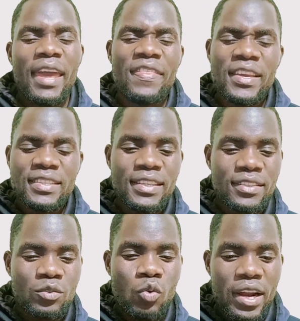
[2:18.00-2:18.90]
And there's
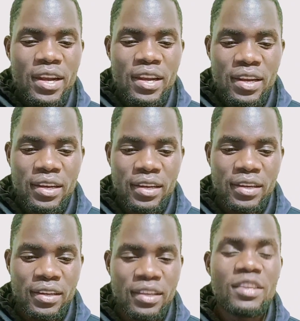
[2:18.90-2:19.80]
this one
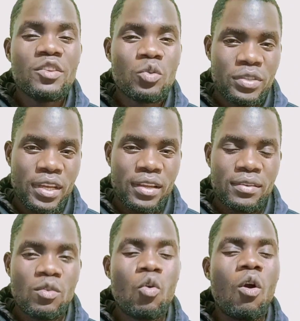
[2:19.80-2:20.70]

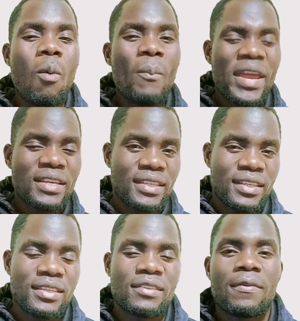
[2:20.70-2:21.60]
user who
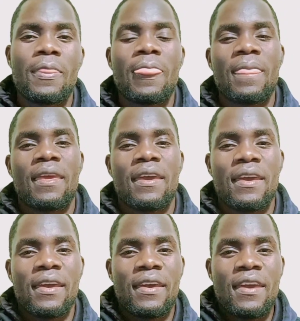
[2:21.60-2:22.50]
commented
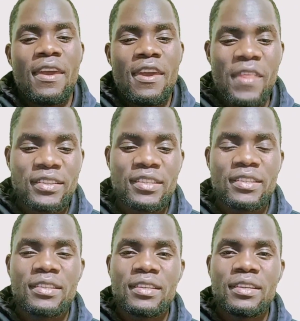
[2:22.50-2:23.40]

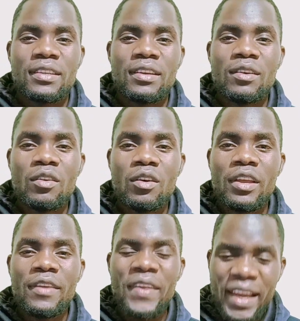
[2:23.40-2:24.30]
that
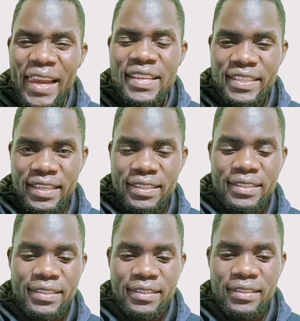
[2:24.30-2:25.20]
the
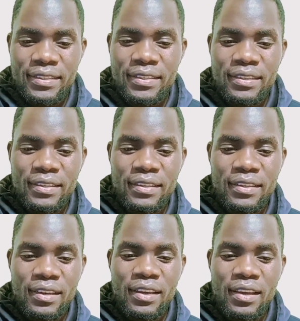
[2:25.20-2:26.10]
Kalenjins
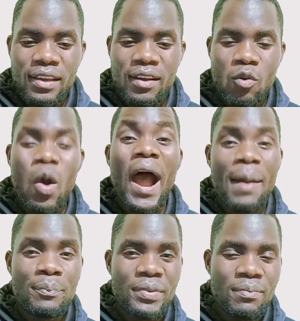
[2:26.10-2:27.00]
were
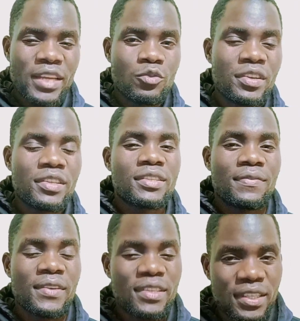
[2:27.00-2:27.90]
happy by
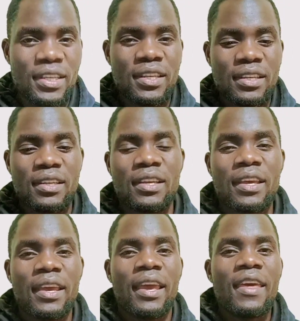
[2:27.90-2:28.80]
2017,
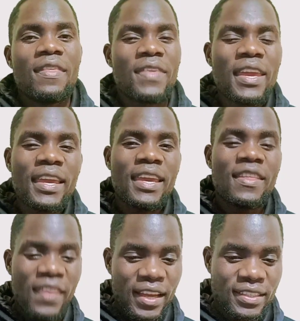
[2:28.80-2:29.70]

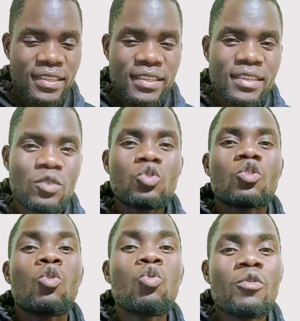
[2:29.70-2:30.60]
thinking that
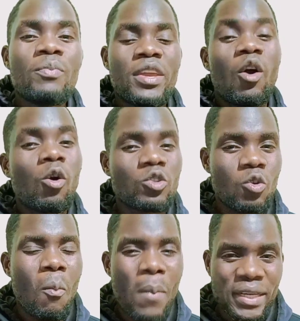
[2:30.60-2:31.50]
Ruto will be
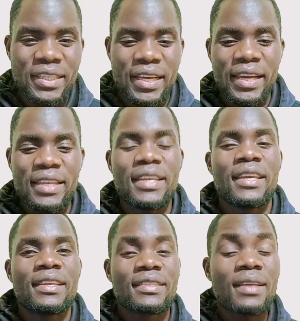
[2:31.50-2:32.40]

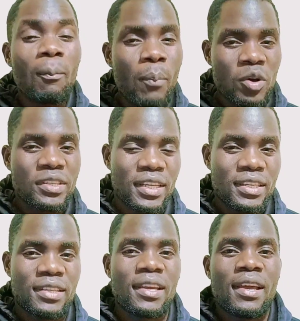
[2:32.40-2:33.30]
automatically
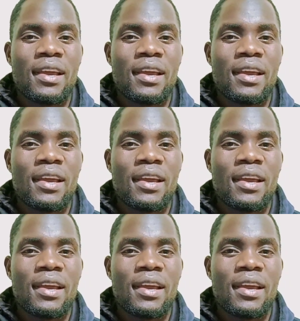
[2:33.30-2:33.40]
supported